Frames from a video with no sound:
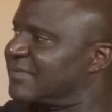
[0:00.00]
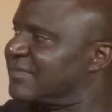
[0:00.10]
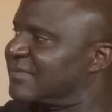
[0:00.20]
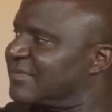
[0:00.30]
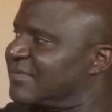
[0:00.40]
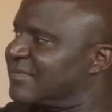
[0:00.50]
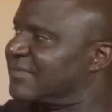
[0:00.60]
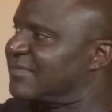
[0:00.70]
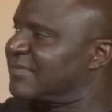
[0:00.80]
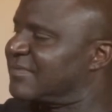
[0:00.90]

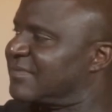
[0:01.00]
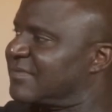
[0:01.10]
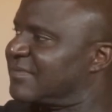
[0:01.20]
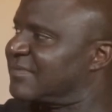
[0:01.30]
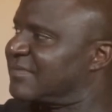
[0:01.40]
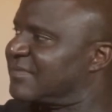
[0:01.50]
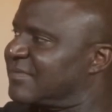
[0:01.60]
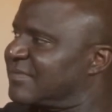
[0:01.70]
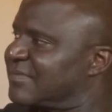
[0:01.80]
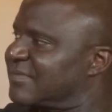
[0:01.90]

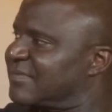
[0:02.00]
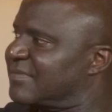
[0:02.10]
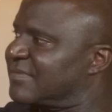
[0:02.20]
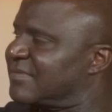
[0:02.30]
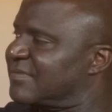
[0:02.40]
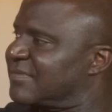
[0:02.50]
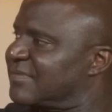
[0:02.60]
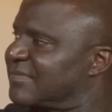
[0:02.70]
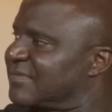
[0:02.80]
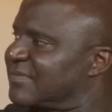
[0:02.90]

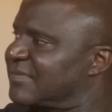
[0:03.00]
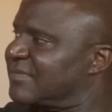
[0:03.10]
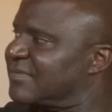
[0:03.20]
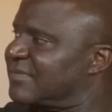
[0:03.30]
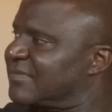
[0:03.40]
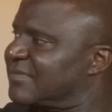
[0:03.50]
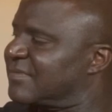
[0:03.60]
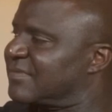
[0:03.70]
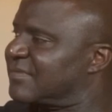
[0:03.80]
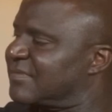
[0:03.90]

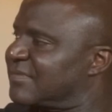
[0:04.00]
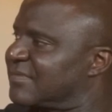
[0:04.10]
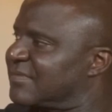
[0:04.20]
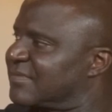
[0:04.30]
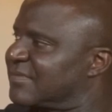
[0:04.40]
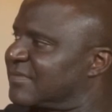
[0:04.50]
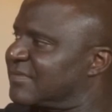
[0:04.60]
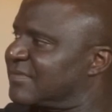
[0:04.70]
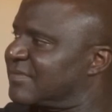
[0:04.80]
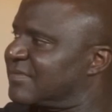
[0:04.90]

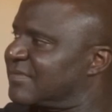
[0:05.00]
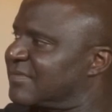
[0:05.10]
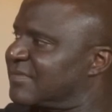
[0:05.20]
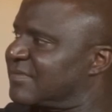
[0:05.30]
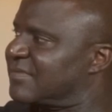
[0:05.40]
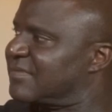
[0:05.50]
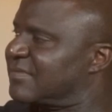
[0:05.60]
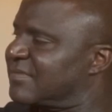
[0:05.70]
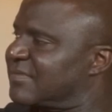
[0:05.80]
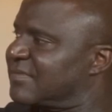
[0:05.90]

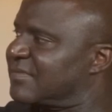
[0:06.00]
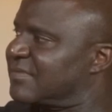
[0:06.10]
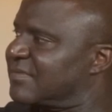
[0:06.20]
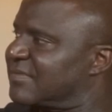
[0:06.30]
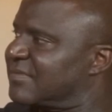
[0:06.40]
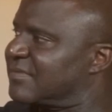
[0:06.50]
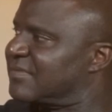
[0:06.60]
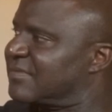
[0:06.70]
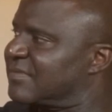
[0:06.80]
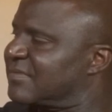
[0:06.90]

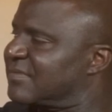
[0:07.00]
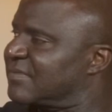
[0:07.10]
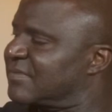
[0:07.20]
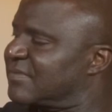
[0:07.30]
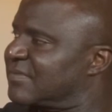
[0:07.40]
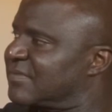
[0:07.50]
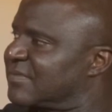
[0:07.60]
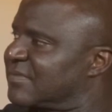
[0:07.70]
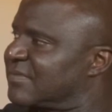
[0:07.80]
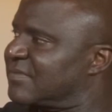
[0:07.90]
This person isn't speaking.